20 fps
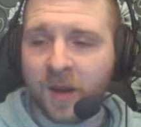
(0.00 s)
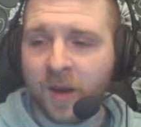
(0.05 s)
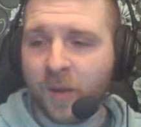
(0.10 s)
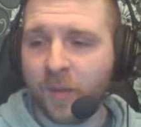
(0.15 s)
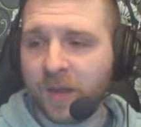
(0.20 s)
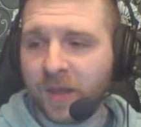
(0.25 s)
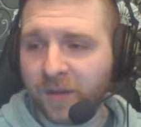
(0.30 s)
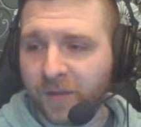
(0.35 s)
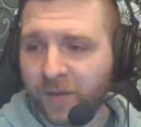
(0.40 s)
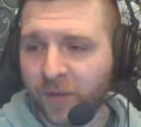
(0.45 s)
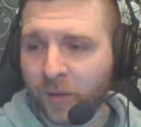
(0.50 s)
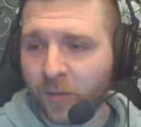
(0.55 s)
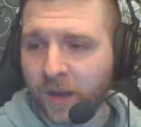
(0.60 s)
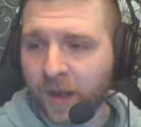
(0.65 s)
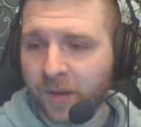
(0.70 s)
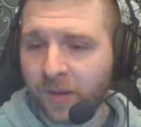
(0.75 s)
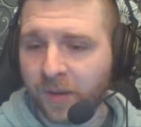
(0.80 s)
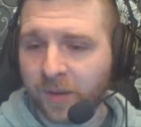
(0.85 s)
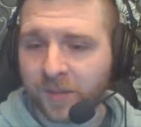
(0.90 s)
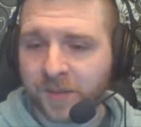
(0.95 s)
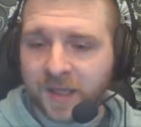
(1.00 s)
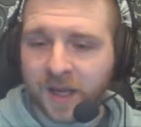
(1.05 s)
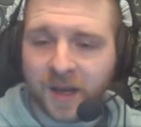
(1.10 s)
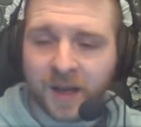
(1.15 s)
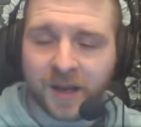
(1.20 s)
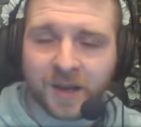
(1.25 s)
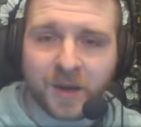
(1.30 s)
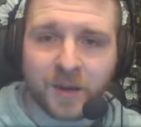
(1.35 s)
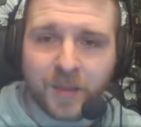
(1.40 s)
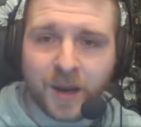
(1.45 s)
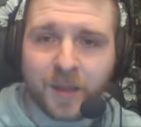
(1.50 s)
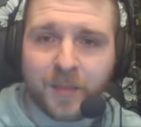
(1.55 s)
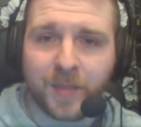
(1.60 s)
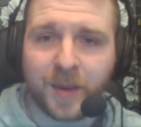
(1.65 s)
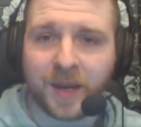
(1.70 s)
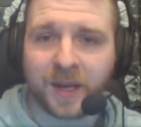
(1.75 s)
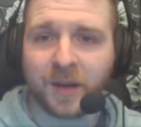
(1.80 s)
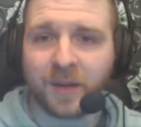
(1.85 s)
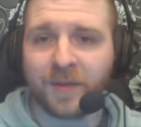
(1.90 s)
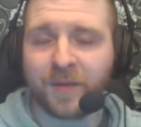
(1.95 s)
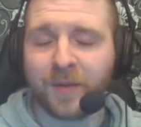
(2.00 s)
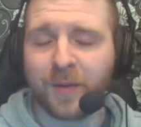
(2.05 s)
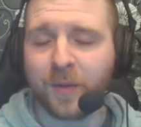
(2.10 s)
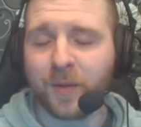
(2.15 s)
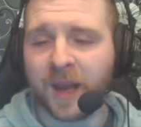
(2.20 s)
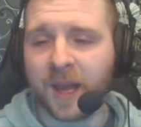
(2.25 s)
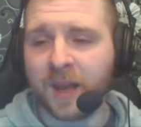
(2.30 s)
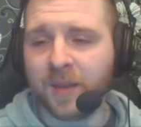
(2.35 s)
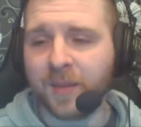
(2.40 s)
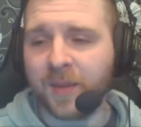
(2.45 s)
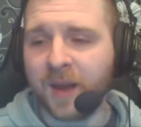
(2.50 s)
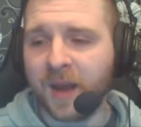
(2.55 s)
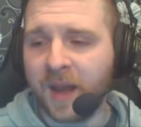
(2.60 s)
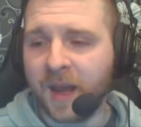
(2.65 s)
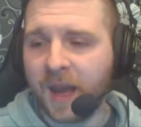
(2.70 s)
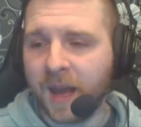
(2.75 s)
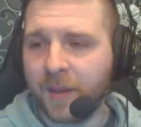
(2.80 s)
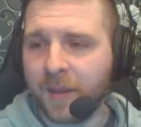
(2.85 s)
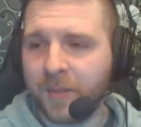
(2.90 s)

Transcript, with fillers: when the full game comes out, I don't mind picking up the full game and